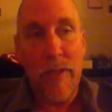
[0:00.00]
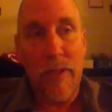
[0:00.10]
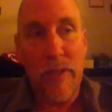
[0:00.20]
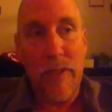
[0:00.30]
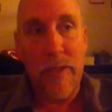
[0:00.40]

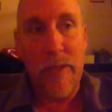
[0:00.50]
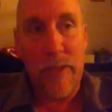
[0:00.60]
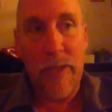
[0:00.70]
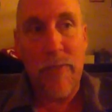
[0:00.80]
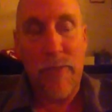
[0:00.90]
The, the
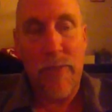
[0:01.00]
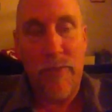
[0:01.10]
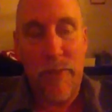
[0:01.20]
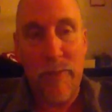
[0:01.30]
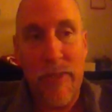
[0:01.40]
discomfort
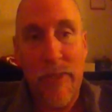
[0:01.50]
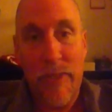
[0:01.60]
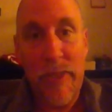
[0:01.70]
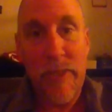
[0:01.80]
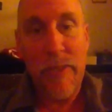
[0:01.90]
from the
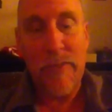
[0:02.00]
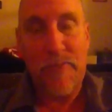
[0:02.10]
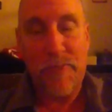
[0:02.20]
disease